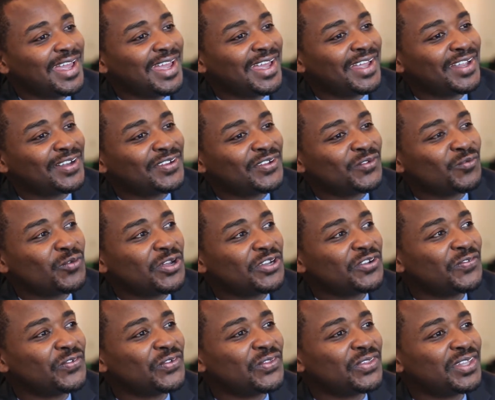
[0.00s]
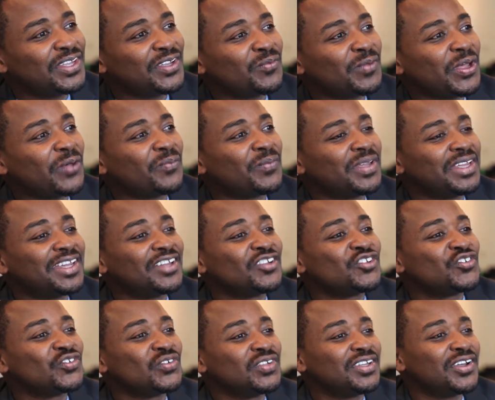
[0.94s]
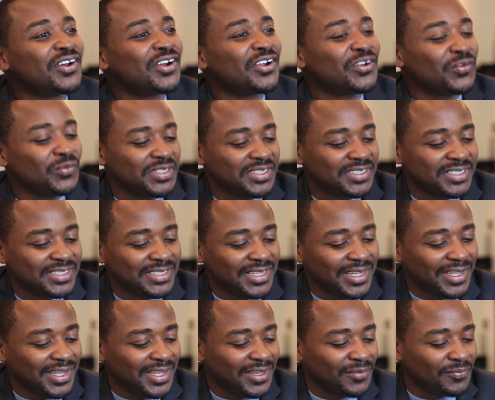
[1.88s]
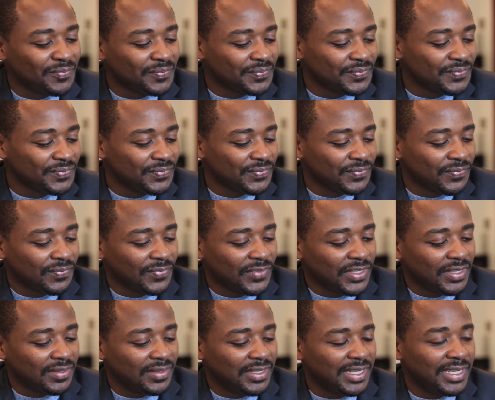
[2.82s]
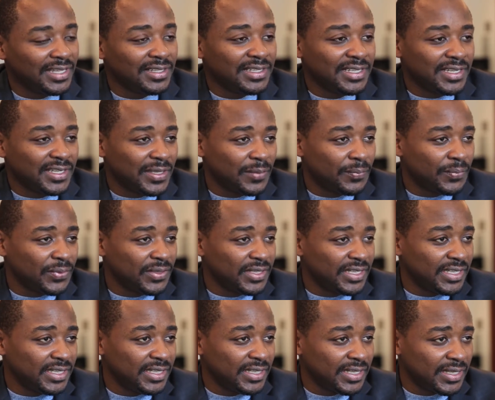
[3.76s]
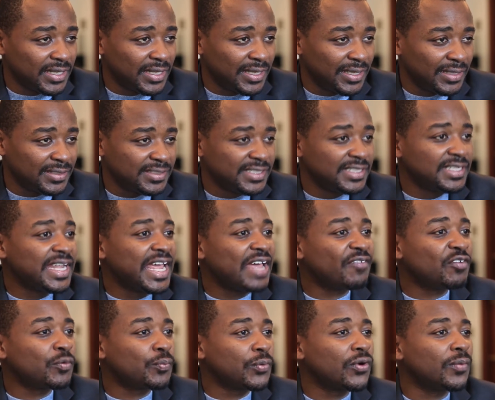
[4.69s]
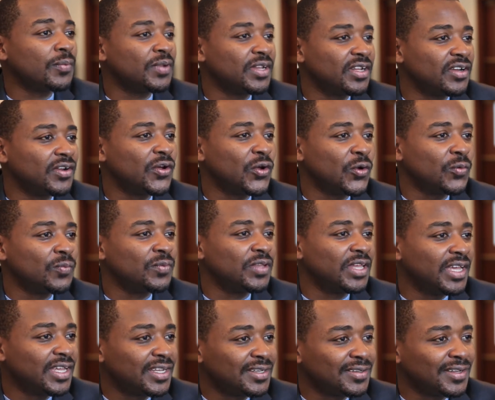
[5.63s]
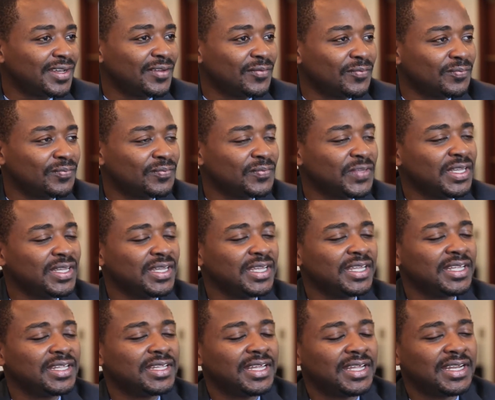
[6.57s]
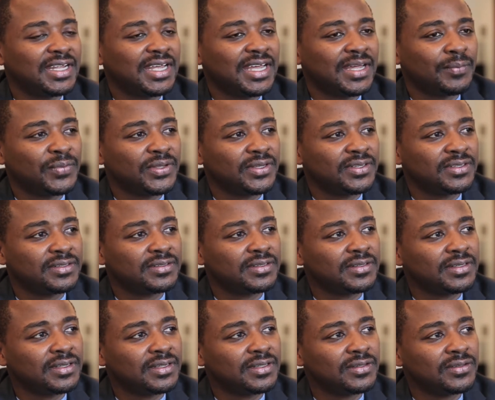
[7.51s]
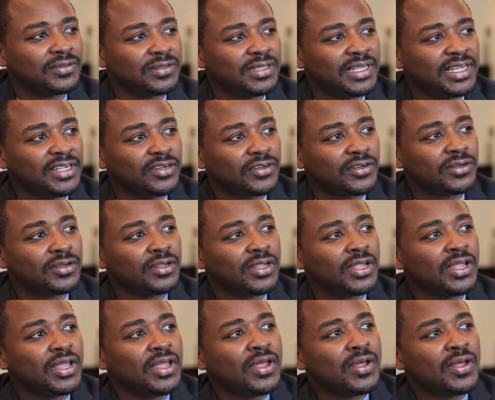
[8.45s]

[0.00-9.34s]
And the wonderful thing about being at Juilliard was um, the Ailey Company uh, didn't have a permanent home yet. Um, that happened a little later.